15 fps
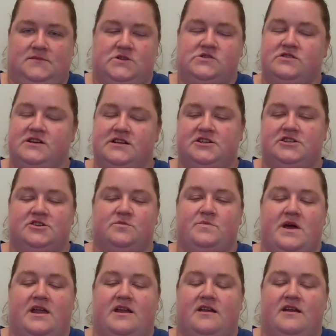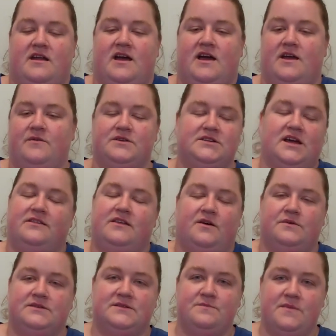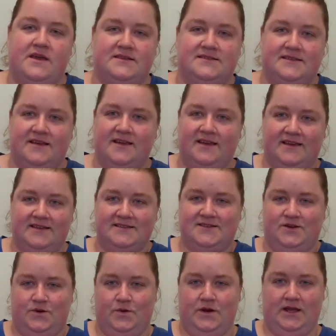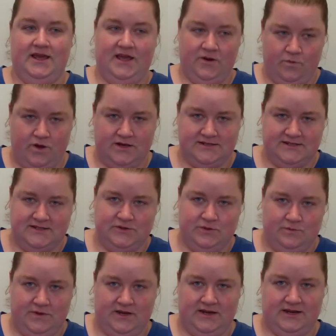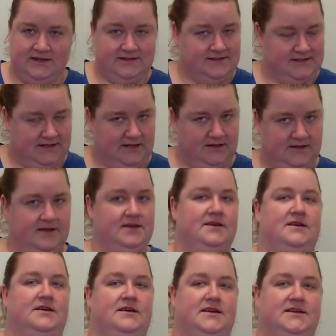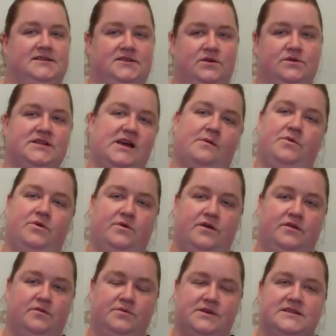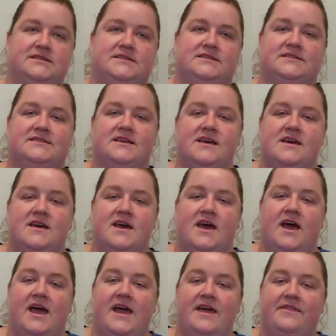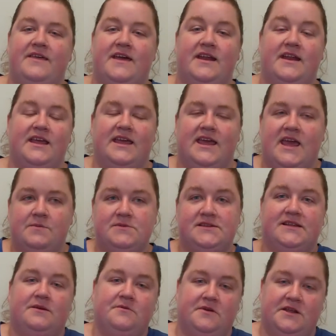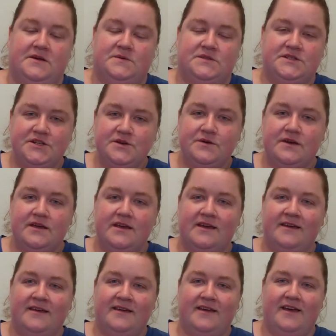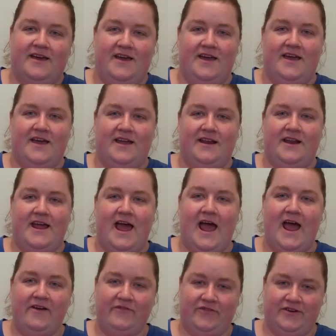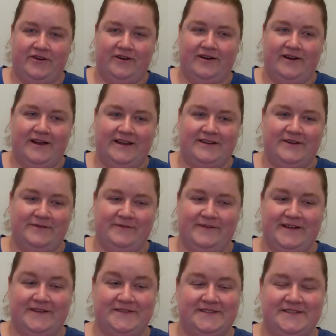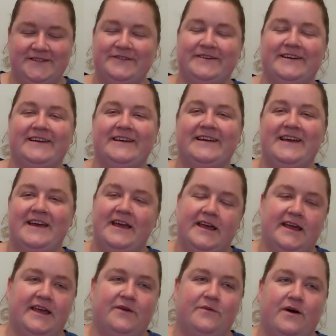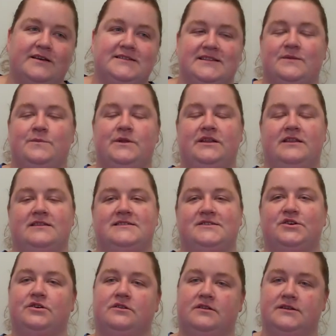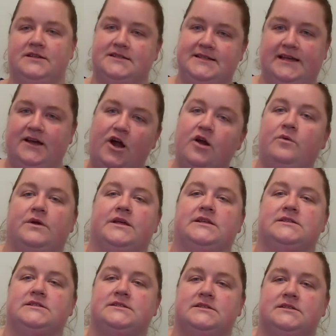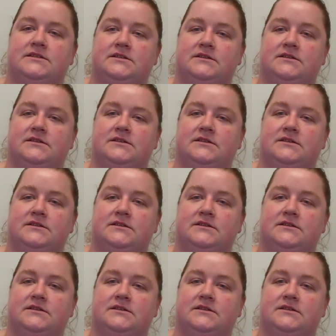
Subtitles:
cringed or batted an eye, which I thought was amazing, because, when a kid walks into a meeting, it's like so taboo other places. And then he came to tell me what he was doing, and after he told me what he was doing, he walks in the middle of the circle and does like cartwheels,